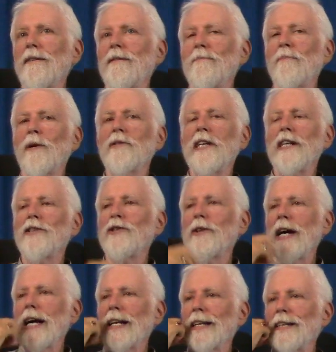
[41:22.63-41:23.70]

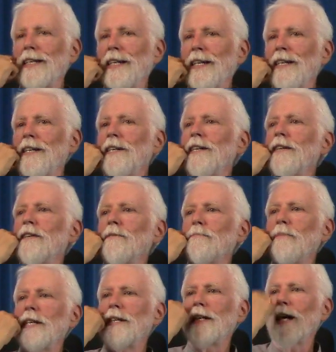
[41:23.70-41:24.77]
potentiality
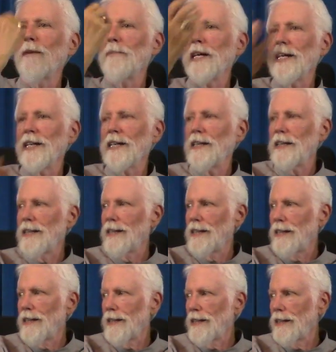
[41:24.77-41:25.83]
becoming,
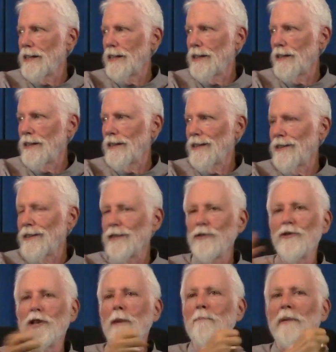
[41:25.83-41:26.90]

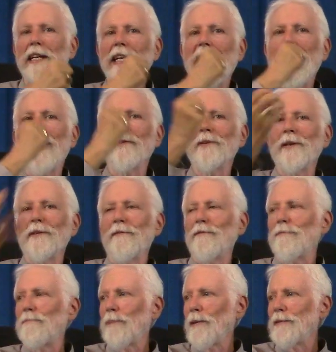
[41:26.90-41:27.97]
jumping out
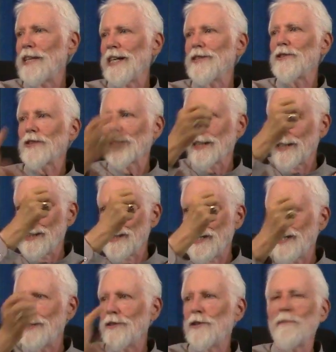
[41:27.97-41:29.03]
of potential and
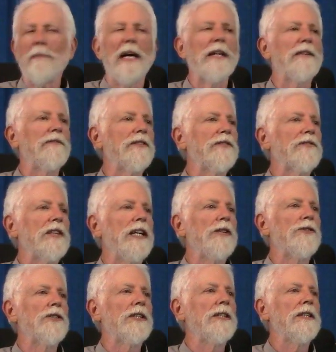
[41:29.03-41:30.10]
into
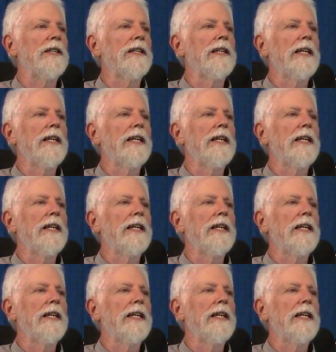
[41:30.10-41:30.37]
manifestation.